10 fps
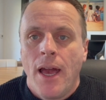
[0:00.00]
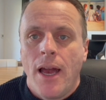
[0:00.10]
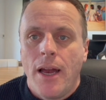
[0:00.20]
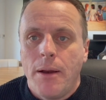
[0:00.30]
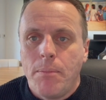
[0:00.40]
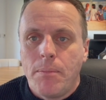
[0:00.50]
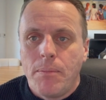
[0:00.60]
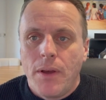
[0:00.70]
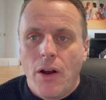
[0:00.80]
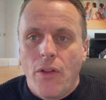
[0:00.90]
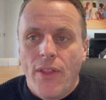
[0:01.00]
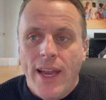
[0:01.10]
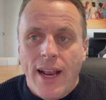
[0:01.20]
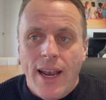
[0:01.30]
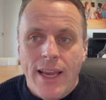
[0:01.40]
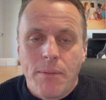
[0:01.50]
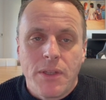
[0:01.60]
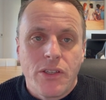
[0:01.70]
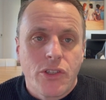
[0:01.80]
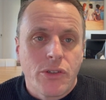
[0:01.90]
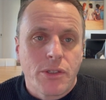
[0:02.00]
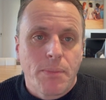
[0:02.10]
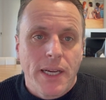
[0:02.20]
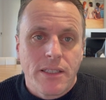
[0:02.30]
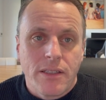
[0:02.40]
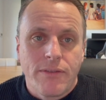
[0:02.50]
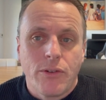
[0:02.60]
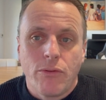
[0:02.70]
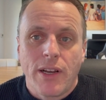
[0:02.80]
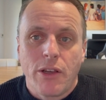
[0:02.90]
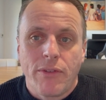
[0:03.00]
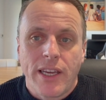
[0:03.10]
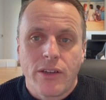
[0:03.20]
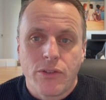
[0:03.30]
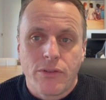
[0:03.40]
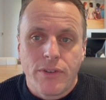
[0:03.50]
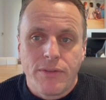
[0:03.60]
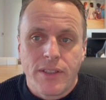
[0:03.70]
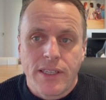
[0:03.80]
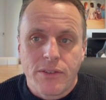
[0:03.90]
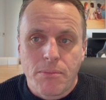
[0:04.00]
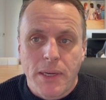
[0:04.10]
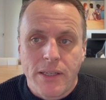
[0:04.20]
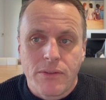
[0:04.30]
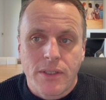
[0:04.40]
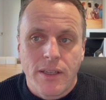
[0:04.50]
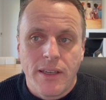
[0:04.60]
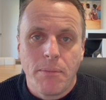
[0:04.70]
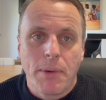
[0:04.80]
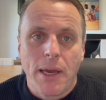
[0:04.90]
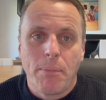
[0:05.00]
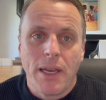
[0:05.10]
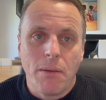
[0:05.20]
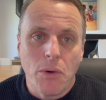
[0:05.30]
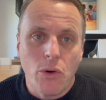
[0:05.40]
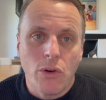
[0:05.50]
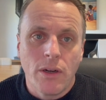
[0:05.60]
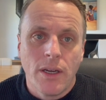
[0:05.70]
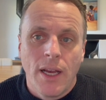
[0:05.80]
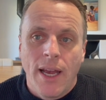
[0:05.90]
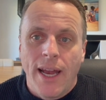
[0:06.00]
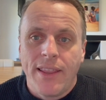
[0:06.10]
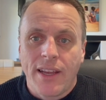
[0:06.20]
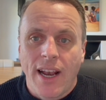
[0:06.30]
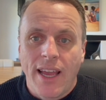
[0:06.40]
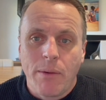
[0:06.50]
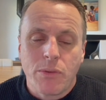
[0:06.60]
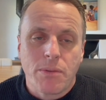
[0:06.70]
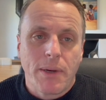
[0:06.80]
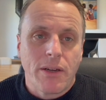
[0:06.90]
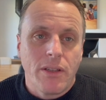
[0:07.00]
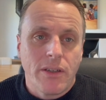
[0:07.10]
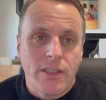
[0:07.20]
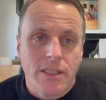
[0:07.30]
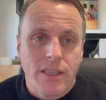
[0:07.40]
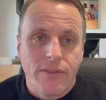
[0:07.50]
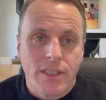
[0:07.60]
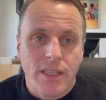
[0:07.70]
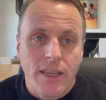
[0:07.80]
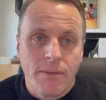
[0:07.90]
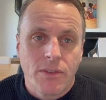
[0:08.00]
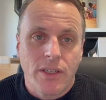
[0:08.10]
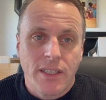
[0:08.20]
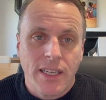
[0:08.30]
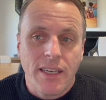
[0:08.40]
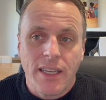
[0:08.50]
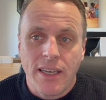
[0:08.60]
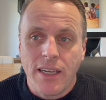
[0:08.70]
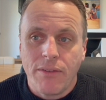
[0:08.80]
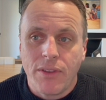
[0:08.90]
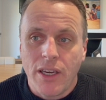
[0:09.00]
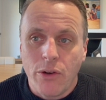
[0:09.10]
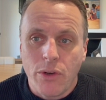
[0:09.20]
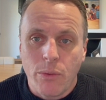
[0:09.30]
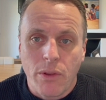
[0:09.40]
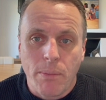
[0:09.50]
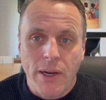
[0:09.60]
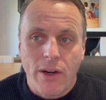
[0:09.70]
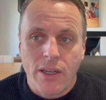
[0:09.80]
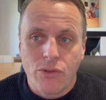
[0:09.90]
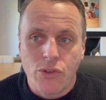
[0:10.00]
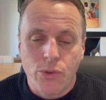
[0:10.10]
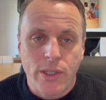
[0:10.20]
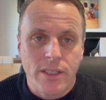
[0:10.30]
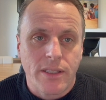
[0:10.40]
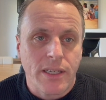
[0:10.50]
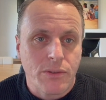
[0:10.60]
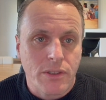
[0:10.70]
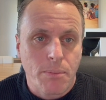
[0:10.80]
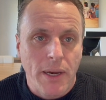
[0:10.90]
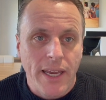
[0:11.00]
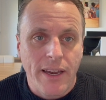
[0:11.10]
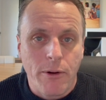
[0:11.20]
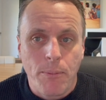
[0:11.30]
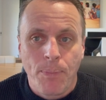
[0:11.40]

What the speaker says: On that claim, the insurers paid to the full value of £850,000. They didn't pay a penny more, and the claim was about 970, so it did leave the owner with about 120,000 to pay out.